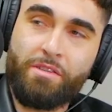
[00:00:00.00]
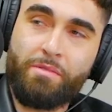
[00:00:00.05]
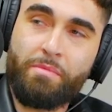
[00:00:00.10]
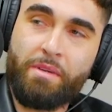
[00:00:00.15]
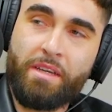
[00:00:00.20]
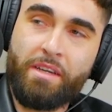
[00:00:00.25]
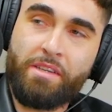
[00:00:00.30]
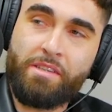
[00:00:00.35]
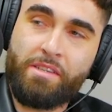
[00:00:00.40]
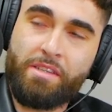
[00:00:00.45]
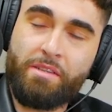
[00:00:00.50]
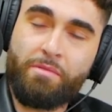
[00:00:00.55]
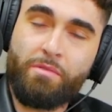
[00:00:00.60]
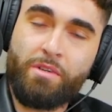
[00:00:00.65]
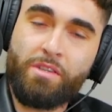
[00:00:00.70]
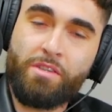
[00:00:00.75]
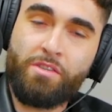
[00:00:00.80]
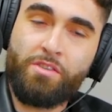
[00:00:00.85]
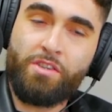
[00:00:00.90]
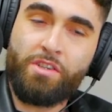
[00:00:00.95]
dude. Because it
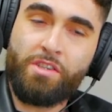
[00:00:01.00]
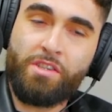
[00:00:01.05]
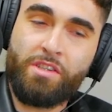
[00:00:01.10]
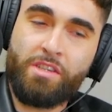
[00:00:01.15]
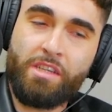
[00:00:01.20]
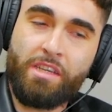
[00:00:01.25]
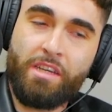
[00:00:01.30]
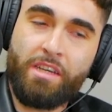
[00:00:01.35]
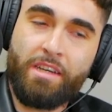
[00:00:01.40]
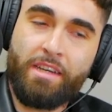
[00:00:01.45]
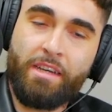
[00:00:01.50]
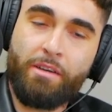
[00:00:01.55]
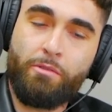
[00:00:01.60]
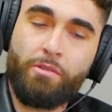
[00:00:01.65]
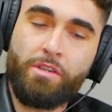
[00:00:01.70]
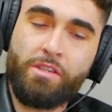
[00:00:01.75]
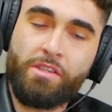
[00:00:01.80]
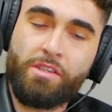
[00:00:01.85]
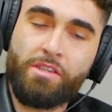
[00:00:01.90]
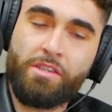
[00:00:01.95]
wasn't just it
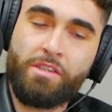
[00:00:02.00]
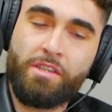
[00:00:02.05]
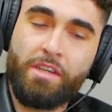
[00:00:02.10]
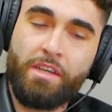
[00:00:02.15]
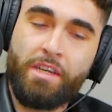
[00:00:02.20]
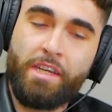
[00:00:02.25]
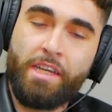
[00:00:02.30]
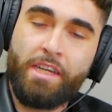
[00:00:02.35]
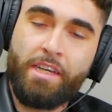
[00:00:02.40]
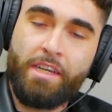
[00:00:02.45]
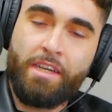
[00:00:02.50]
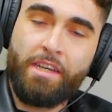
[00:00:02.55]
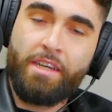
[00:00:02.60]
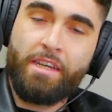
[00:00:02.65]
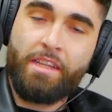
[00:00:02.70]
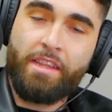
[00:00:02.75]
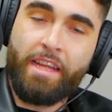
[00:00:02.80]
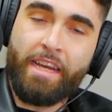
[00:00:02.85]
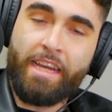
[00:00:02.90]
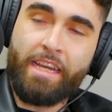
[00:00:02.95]
was
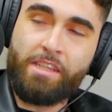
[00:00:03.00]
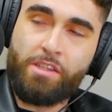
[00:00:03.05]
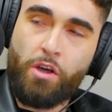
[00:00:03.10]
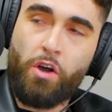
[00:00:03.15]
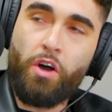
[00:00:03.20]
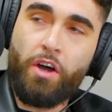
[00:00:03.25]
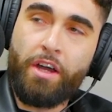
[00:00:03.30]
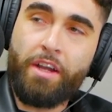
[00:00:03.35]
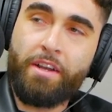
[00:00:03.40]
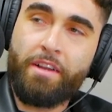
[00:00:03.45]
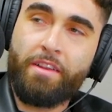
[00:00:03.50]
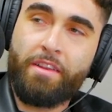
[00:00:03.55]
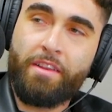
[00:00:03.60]
like it's on.